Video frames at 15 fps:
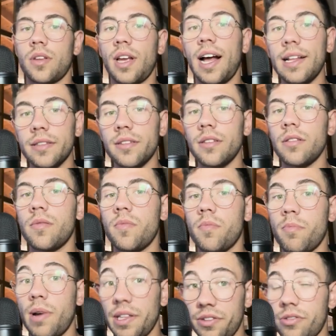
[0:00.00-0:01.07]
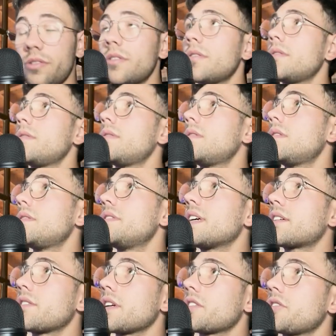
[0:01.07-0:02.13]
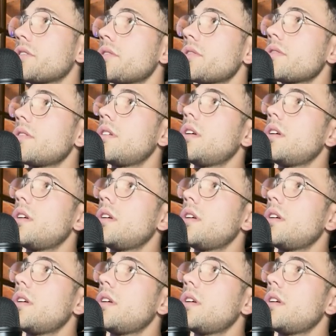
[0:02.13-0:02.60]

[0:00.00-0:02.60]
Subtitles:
handle better the connections